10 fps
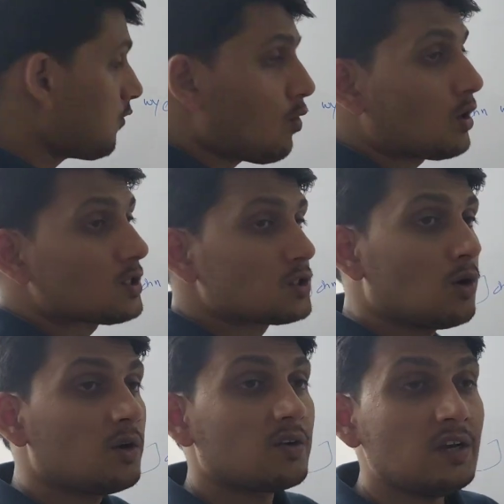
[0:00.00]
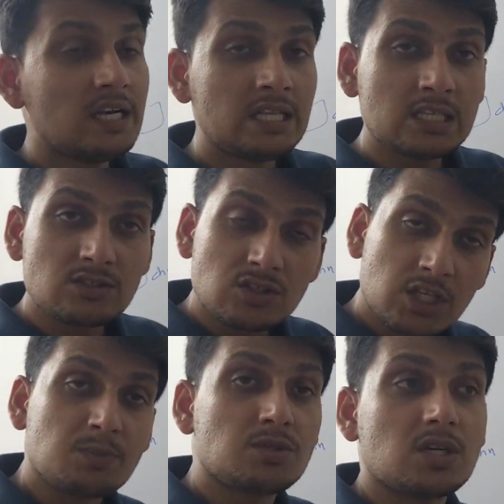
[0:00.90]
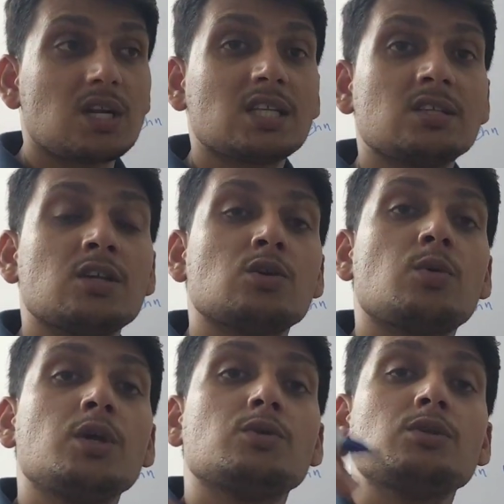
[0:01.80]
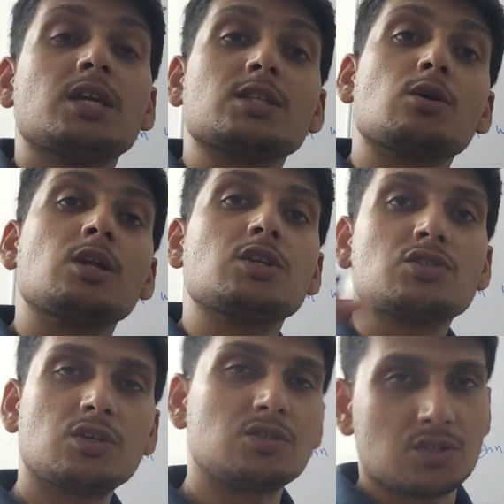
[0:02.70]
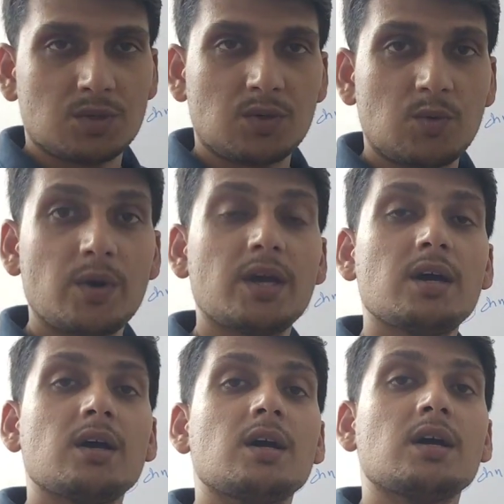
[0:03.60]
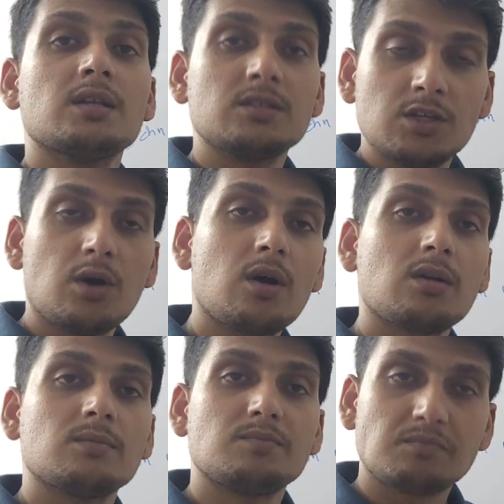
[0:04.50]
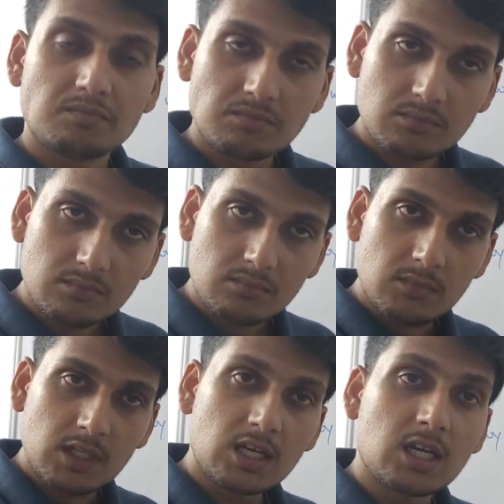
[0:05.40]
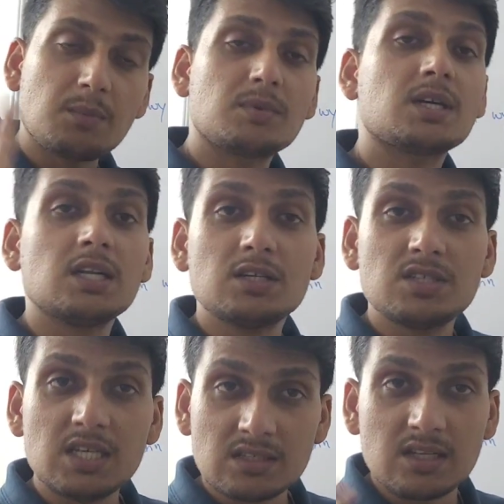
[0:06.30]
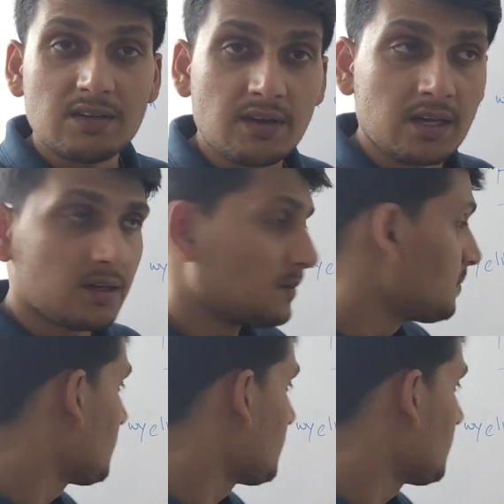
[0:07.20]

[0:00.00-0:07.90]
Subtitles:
focused on reading the scripture rather than going to the Catholic Church where your corrupt clergy is living,